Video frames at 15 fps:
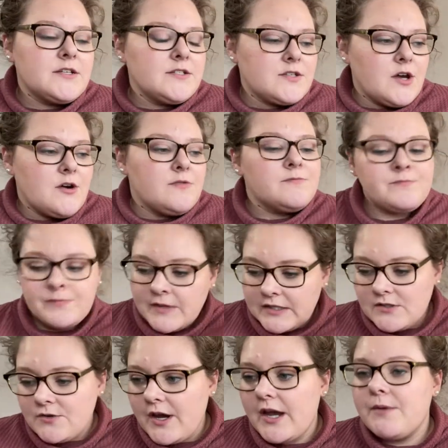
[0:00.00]
So
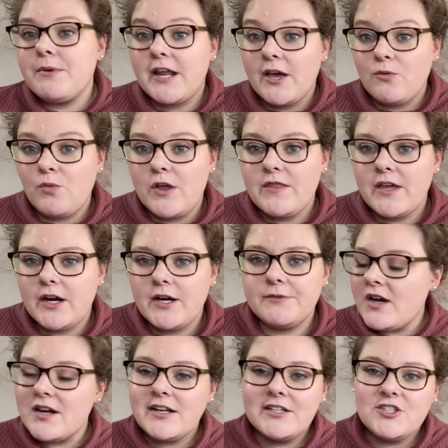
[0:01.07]
that's okay, but I had one there.
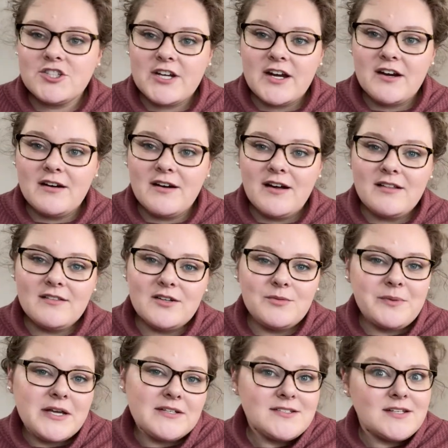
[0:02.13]
But I'd share a little
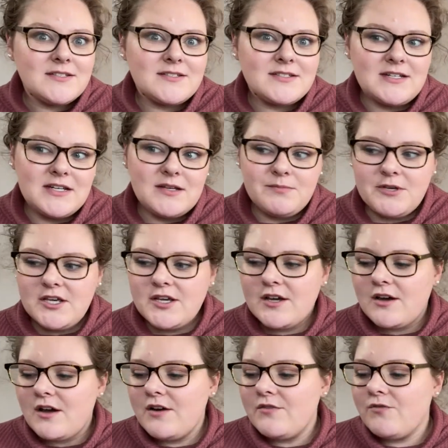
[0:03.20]
bit sneak peek
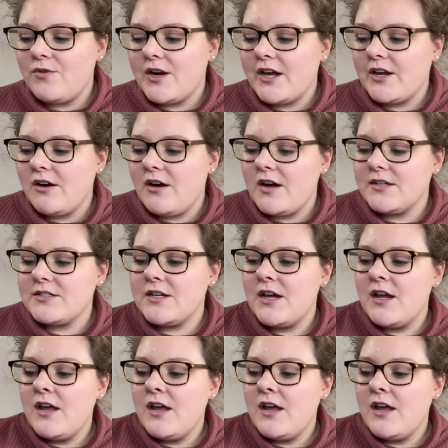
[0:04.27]
of what I got.